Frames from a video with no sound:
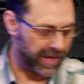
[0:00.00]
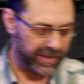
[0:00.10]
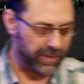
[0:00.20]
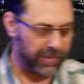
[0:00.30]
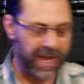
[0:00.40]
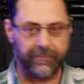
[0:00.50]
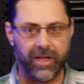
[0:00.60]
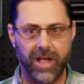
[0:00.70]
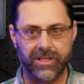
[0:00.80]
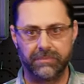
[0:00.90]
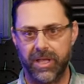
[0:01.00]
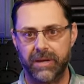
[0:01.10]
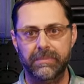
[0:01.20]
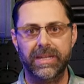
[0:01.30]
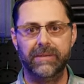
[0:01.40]
And then we have the Hasselblad
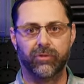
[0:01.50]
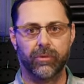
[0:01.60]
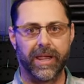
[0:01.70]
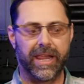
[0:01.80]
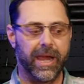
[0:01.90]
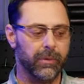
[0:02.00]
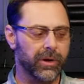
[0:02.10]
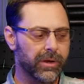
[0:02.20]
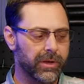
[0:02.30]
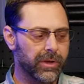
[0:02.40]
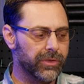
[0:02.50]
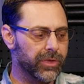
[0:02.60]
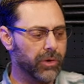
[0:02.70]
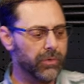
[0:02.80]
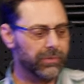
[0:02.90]
and medium format camera.
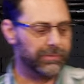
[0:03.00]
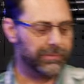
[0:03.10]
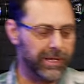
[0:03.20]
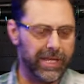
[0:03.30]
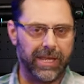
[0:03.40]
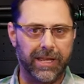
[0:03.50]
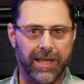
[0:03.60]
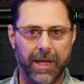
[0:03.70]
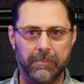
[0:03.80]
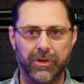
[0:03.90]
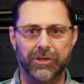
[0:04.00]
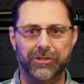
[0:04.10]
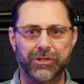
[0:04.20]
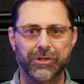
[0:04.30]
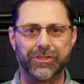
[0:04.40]
Though I'm
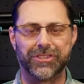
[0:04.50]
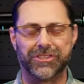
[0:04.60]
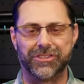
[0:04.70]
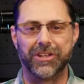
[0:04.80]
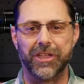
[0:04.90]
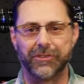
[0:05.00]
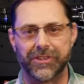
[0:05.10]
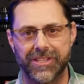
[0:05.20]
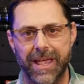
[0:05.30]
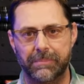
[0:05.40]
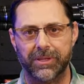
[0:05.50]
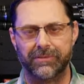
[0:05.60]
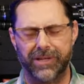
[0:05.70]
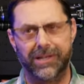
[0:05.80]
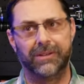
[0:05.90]
going to use this as another example
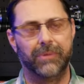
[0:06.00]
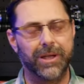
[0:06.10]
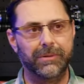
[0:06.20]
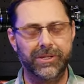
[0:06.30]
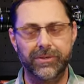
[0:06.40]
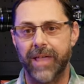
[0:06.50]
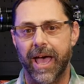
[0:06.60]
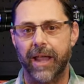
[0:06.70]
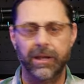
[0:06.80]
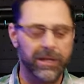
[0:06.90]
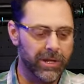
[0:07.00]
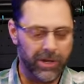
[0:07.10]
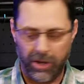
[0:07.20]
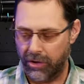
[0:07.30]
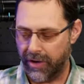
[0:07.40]
of, huh, why do we do that?
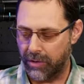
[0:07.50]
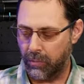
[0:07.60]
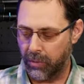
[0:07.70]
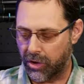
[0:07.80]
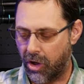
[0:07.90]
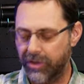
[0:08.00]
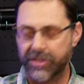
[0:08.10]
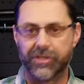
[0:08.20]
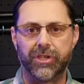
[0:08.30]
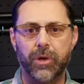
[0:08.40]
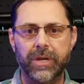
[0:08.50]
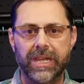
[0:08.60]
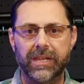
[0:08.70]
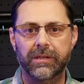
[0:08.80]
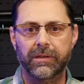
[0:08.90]
All right, we're calling
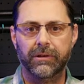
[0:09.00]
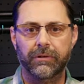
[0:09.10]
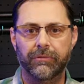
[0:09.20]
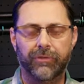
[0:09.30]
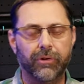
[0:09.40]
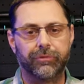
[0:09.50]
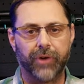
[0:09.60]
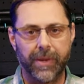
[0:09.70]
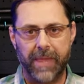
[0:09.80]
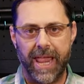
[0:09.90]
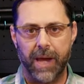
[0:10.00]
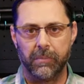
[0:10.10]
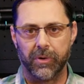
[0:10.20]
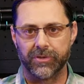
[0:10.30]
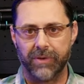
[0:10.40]
Sony full frame
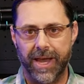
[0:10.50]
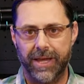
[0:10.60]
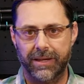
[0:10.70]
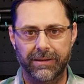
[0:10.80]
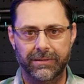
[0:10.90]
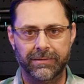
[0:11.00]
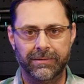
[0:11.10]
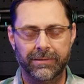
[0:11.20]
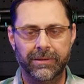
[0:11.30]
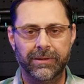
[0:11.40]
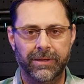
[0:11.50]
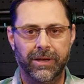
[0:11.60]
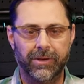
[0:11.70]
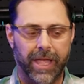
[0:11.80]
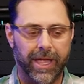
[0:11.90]
cameras, right?
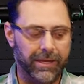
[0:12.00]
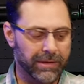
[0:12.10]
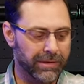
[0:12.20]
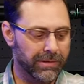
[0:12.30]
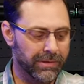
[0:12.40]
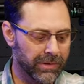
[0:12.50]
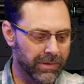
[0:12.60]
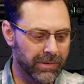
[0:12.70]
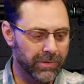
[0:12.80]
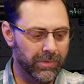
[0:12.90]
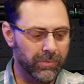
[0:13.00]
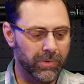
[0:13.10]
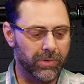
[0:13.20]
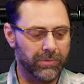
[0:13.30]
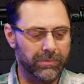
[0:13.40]
Okay.
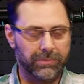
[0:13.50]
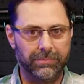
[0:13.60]
Well,